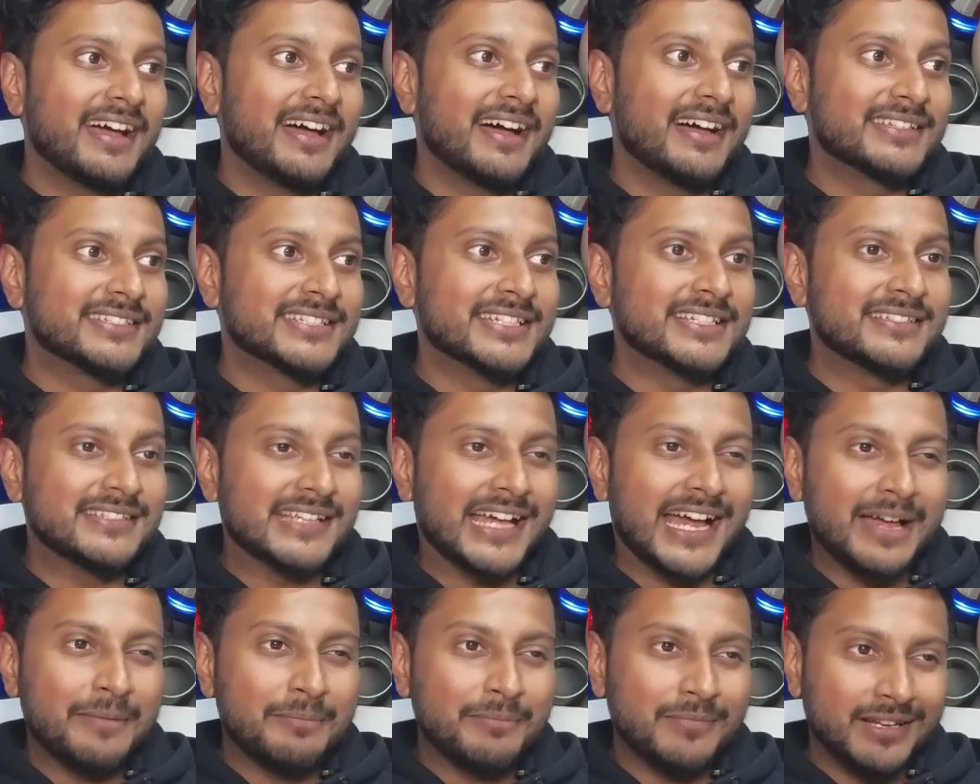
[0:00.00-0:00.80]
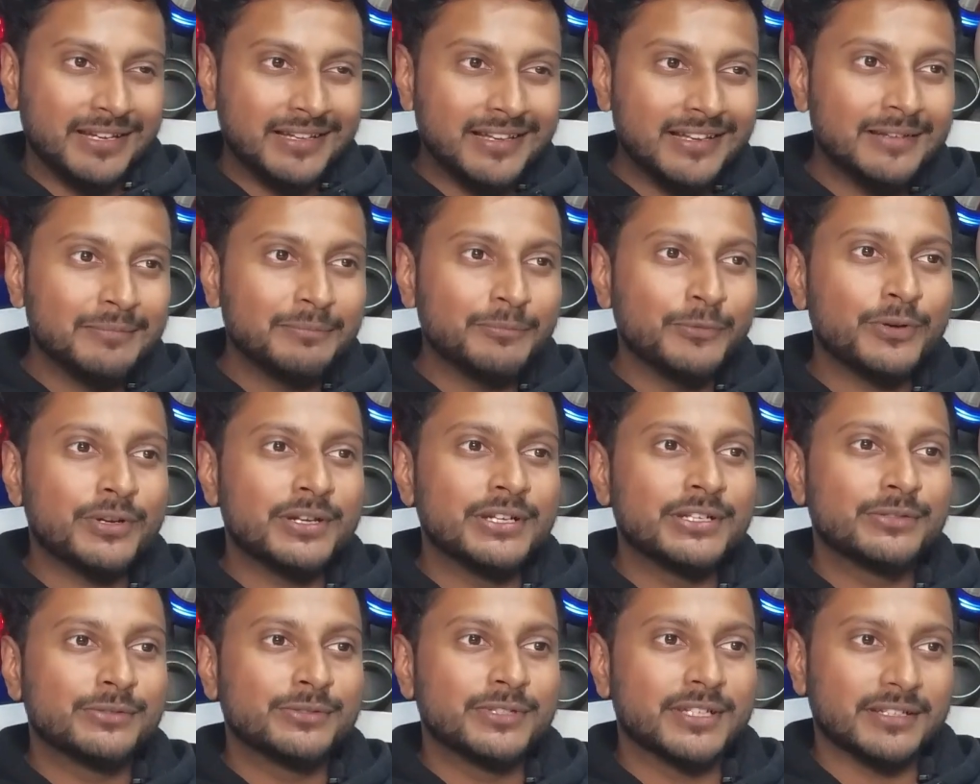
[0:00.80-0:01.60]
since I'm a little more
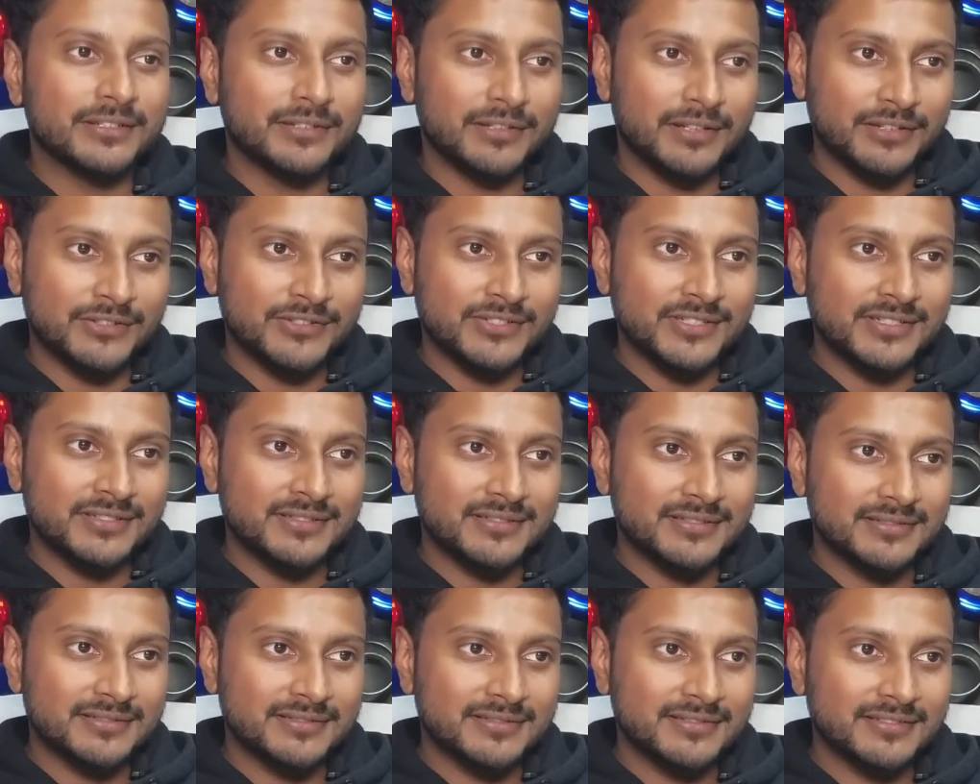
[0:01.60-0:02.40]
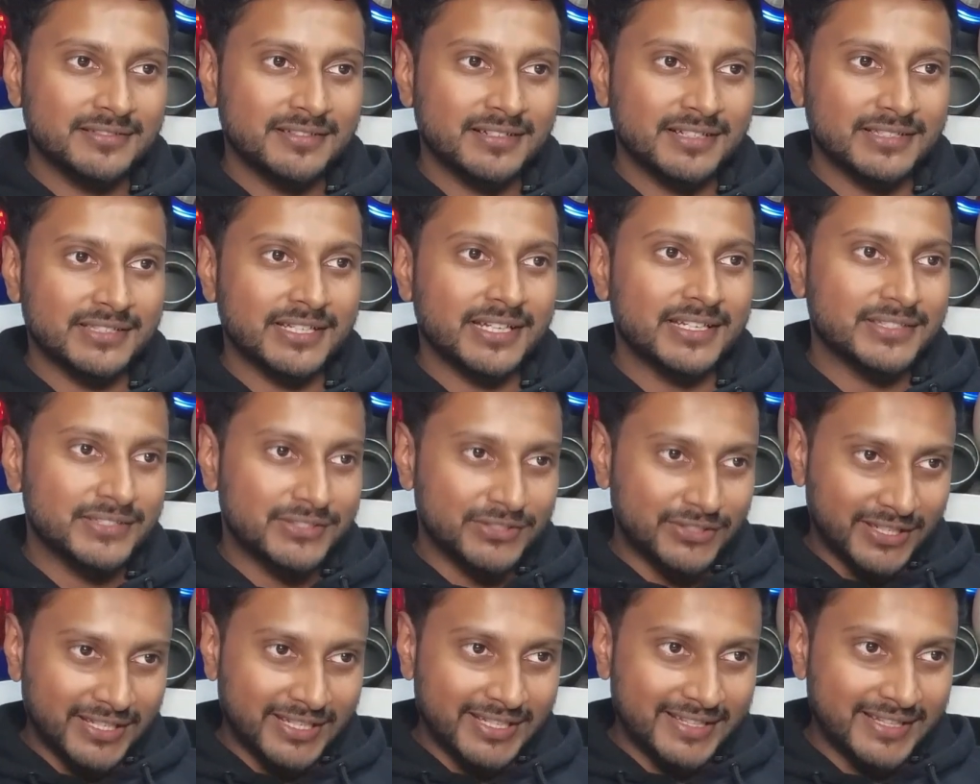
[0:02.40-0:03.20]
into technology because I
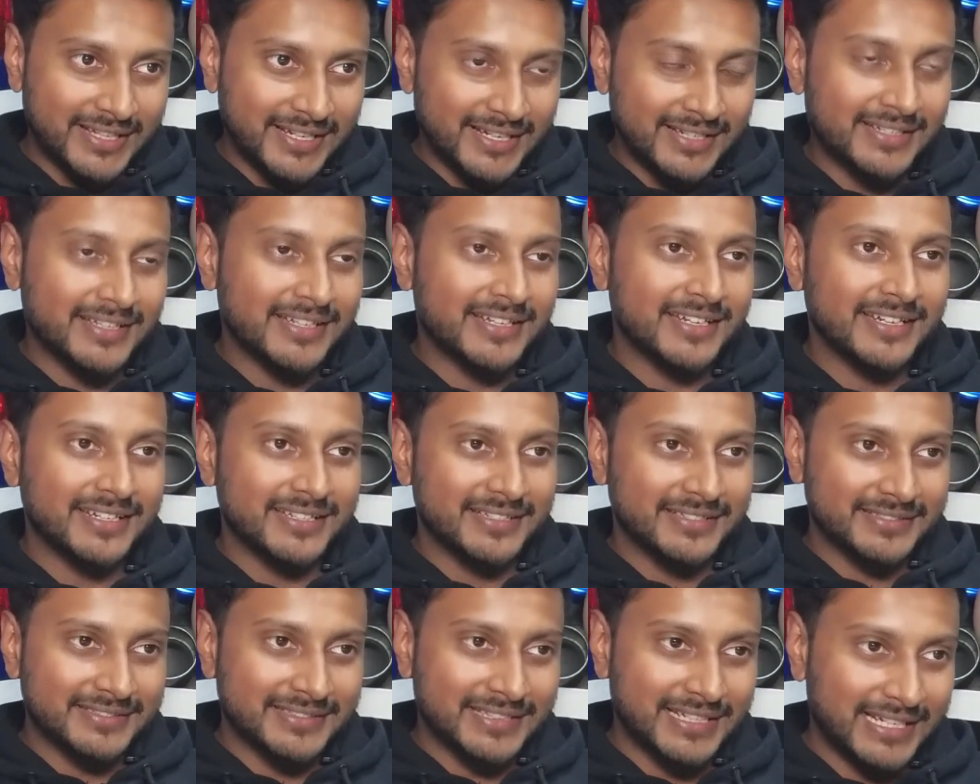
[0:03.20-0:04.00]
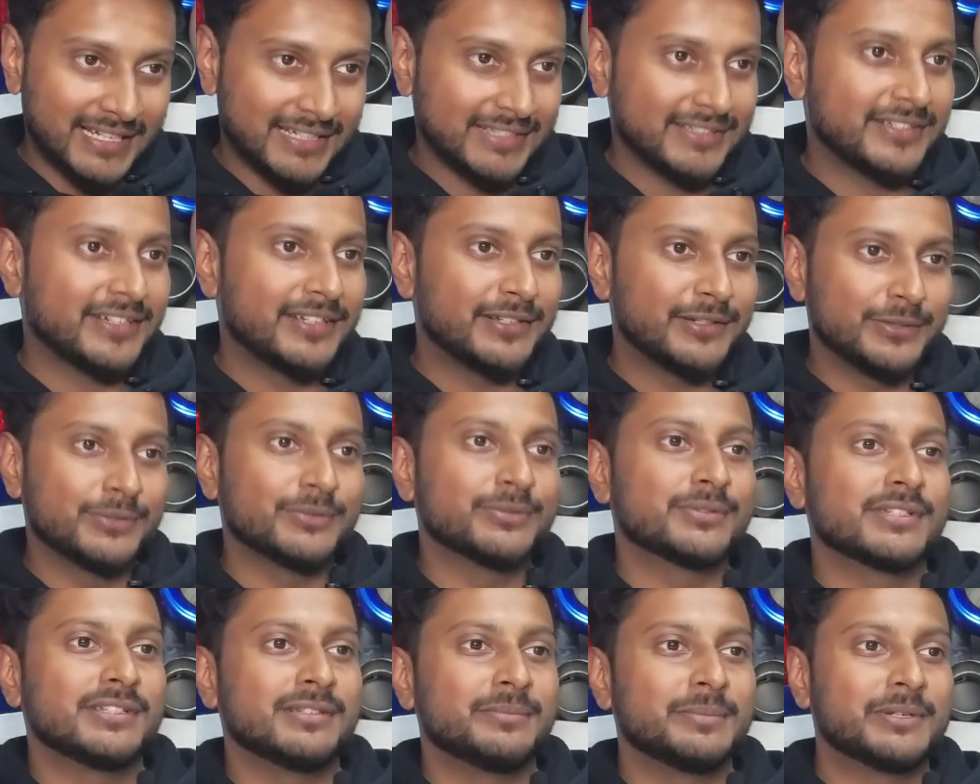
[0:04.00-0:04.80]
study that and I, I try to do
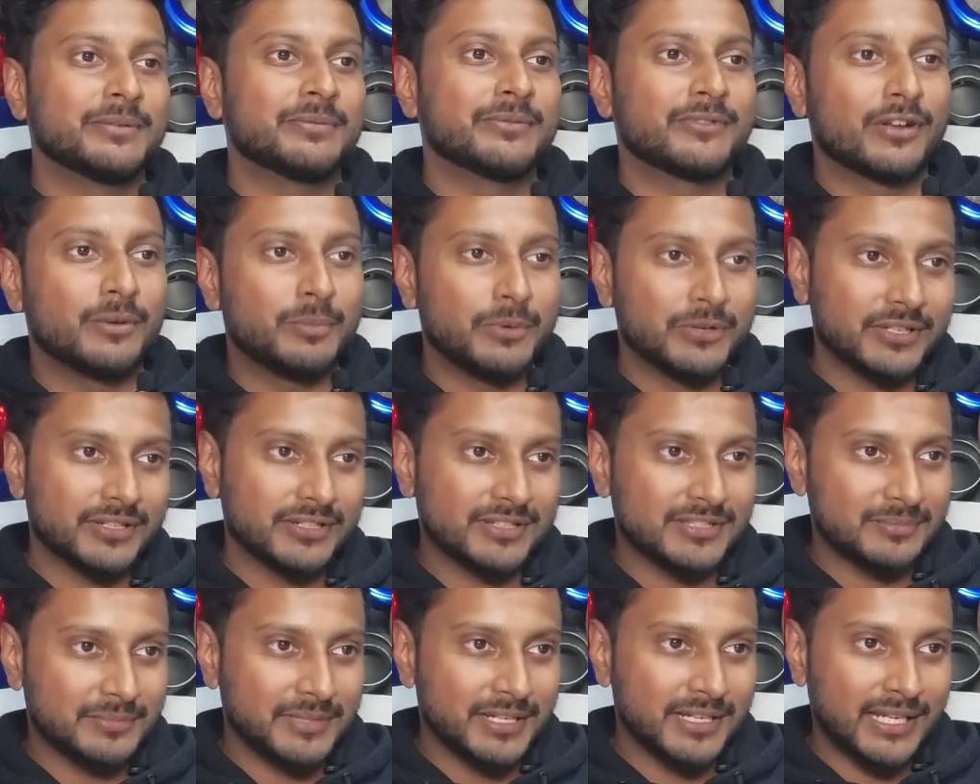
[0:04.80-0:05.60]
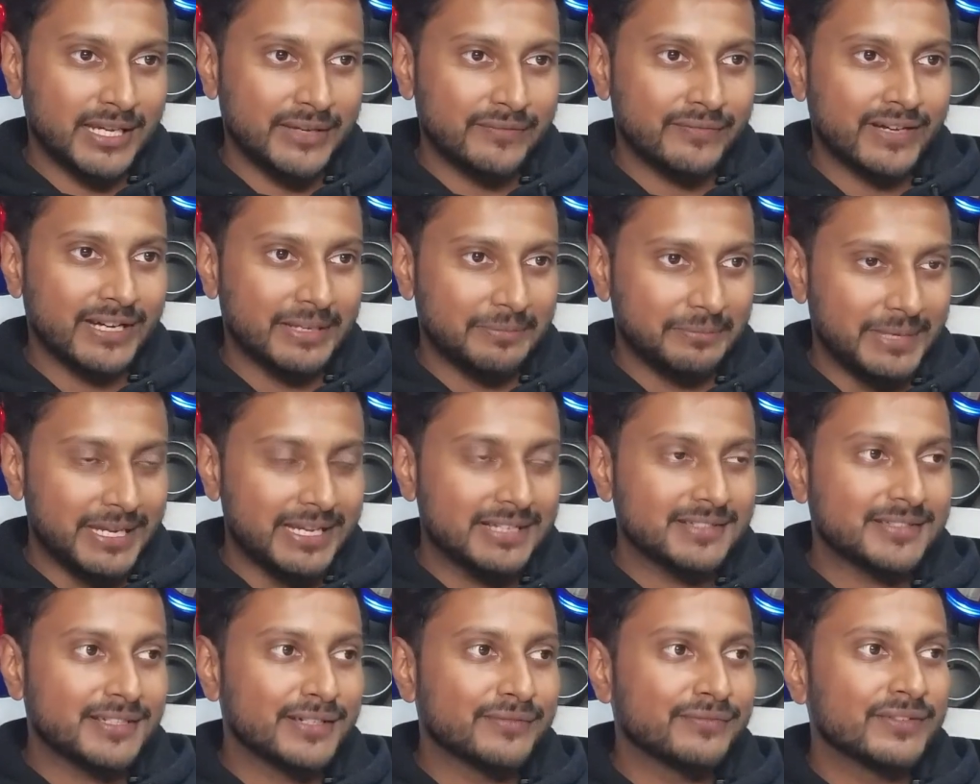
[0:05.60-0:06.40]
a little bit of robotics in my life, I make
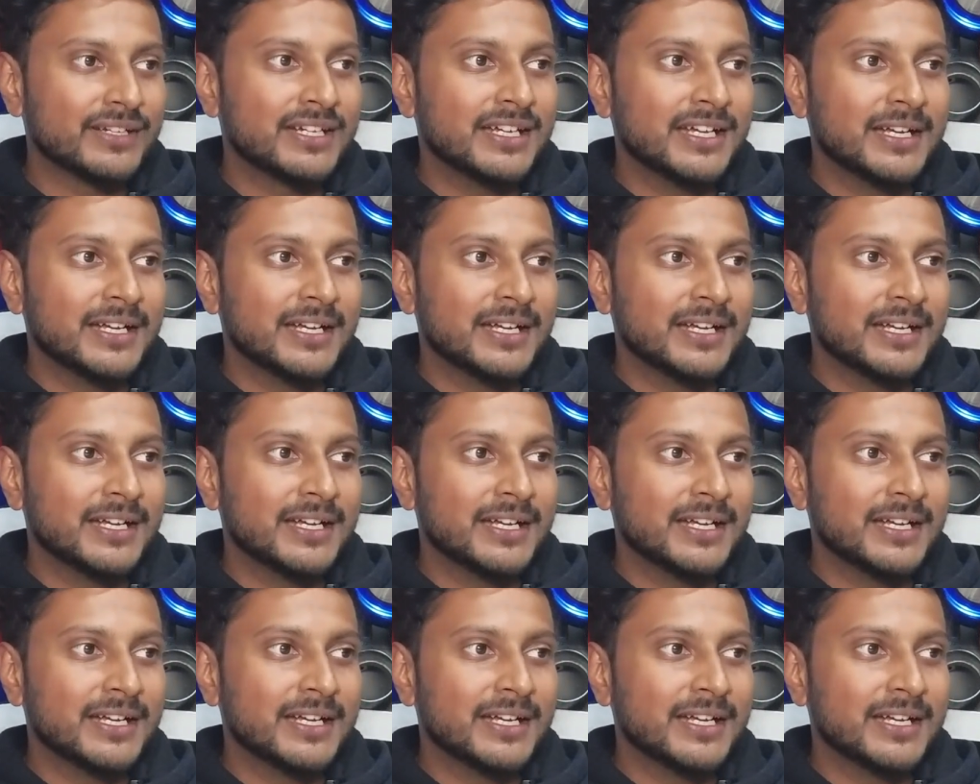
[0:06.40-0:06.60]
stuff.